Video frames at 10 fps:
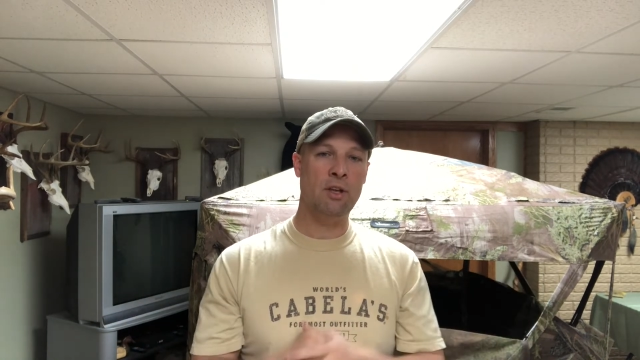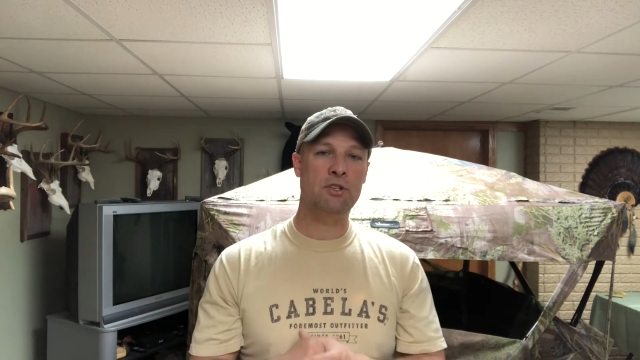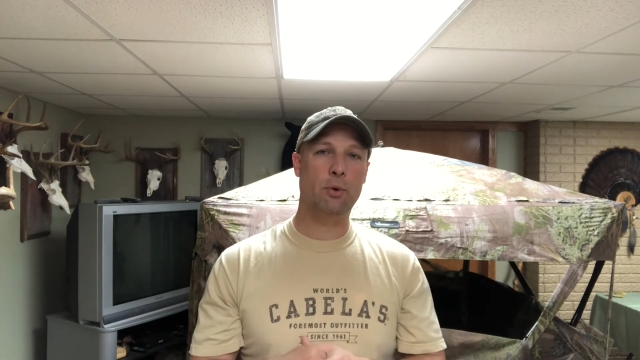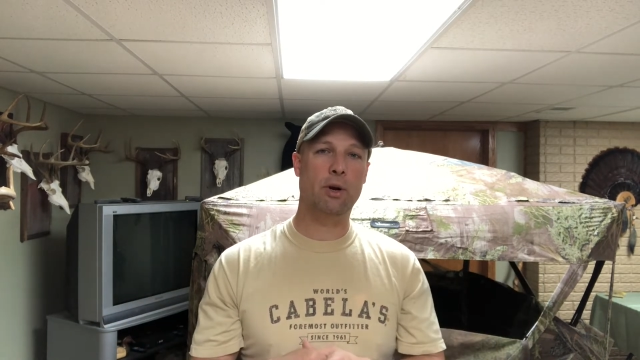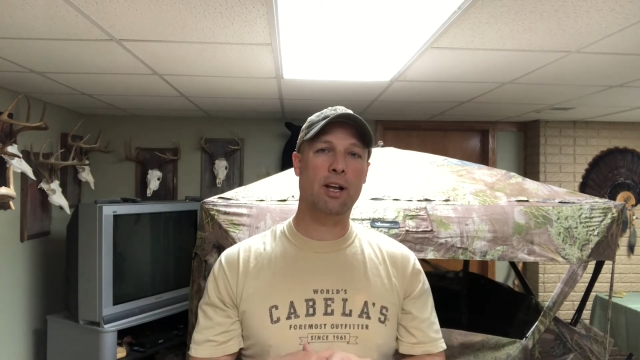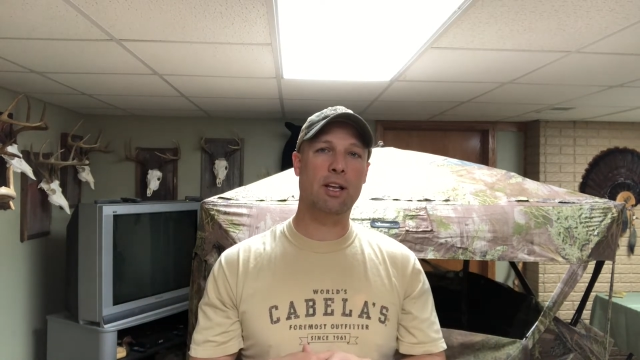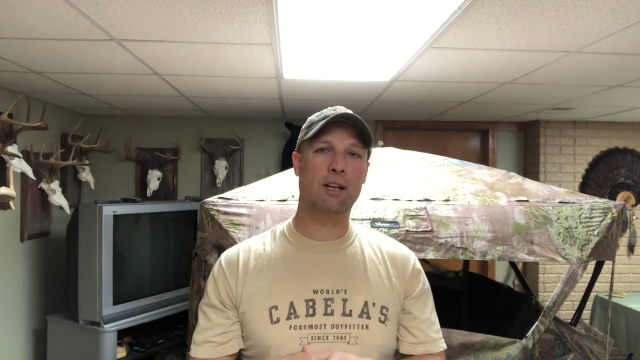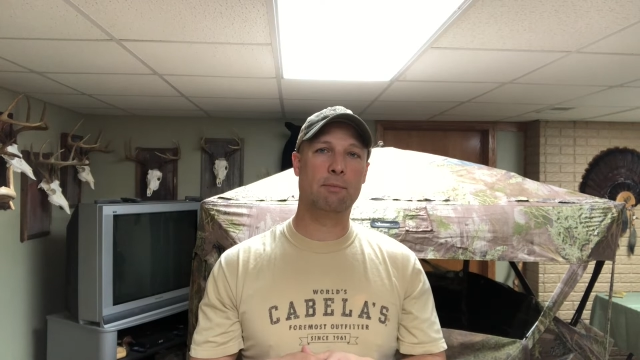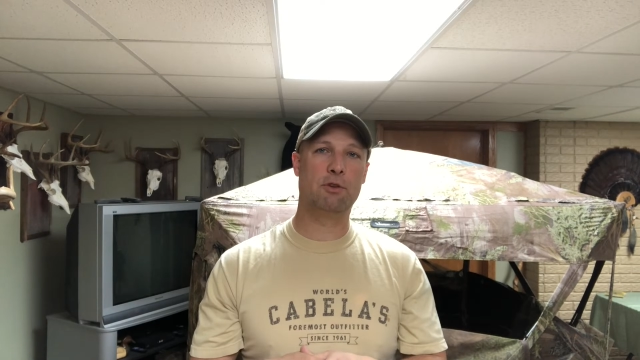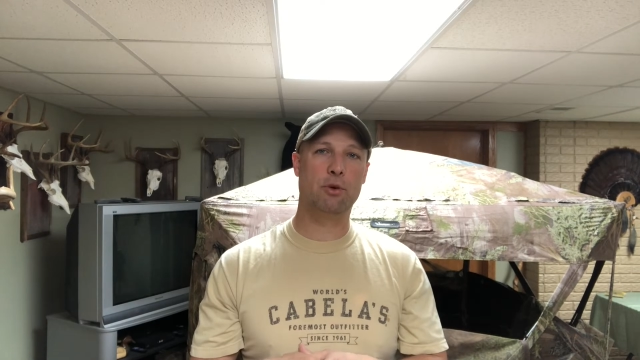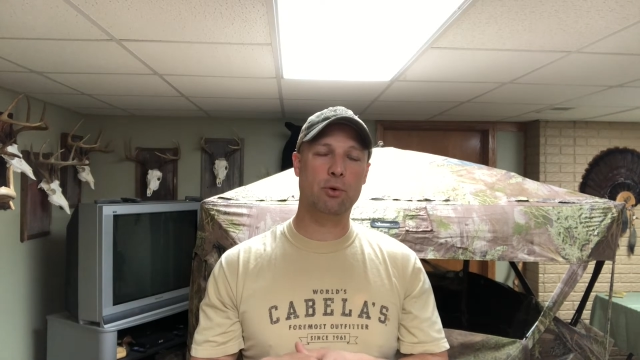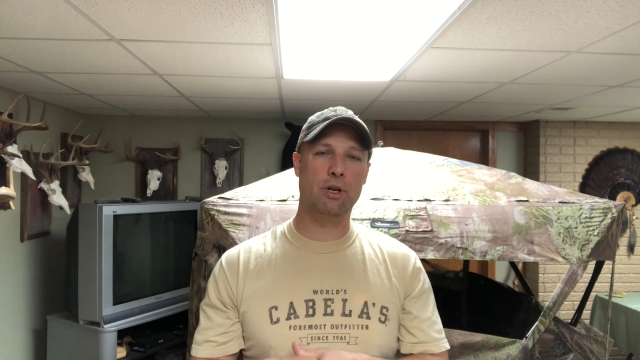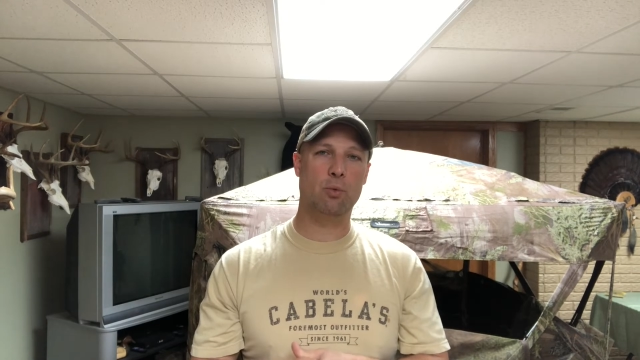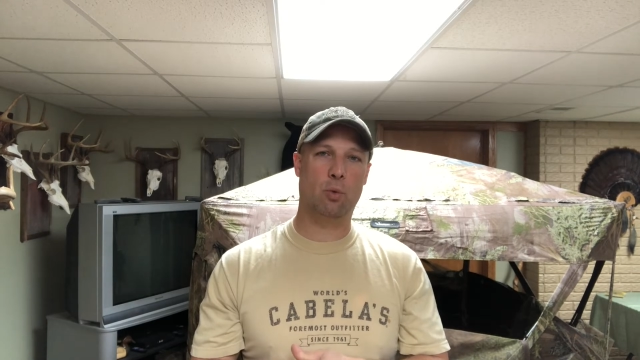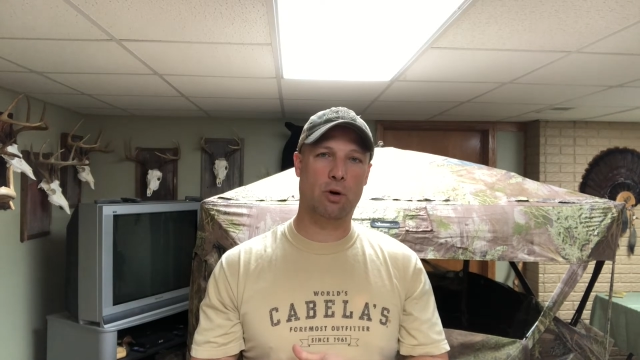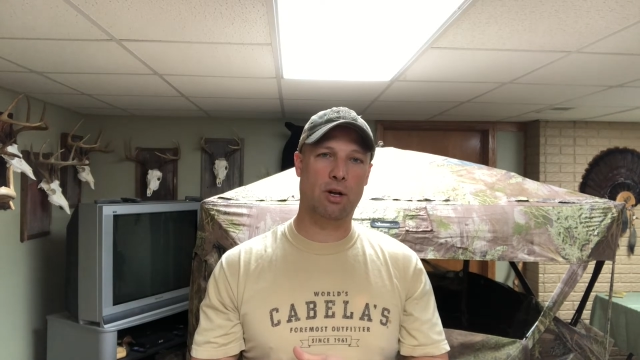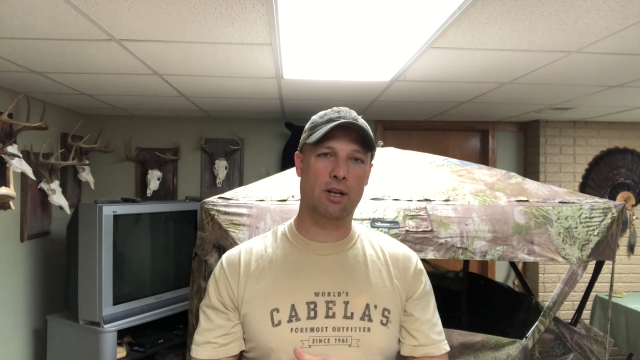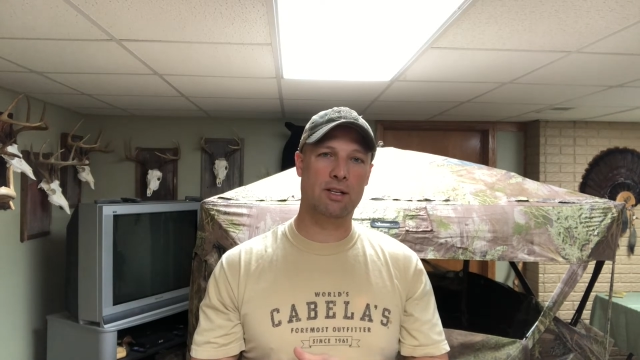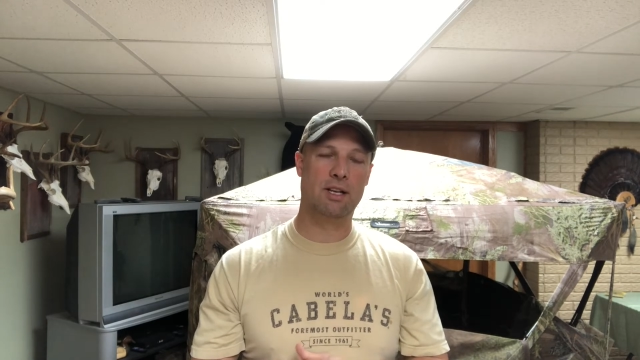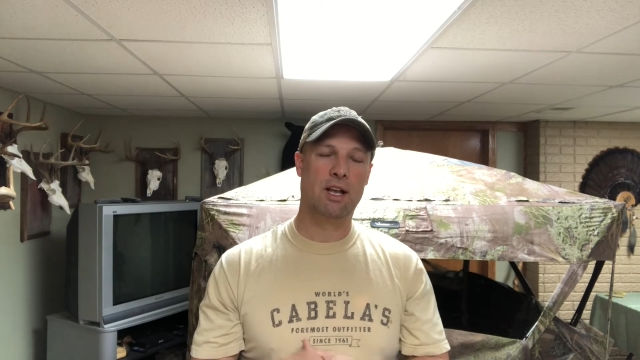So what I end up doing
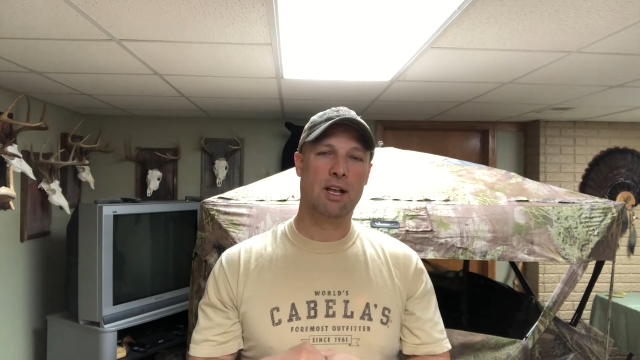was